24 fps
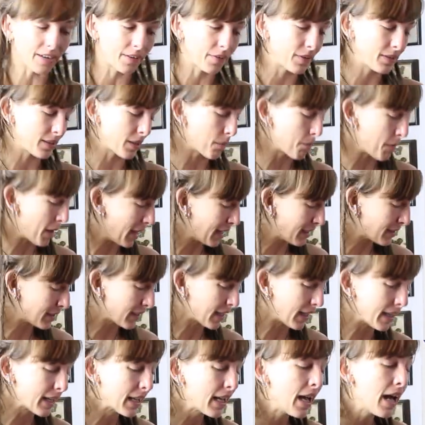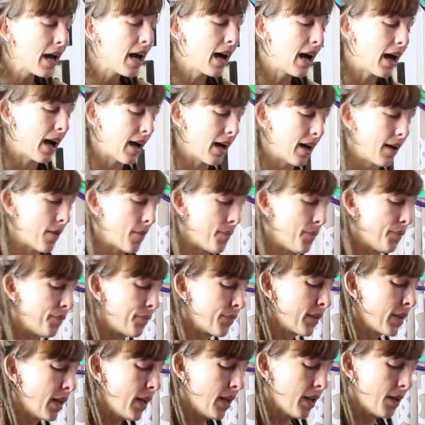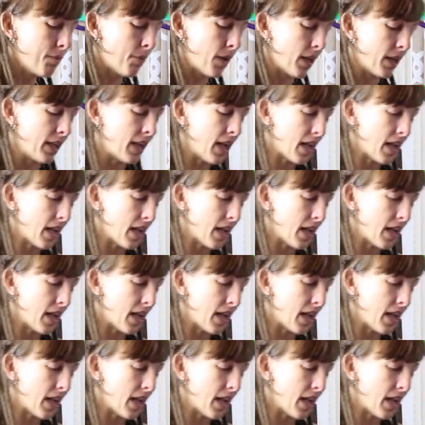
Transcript: It was amazing. Um, but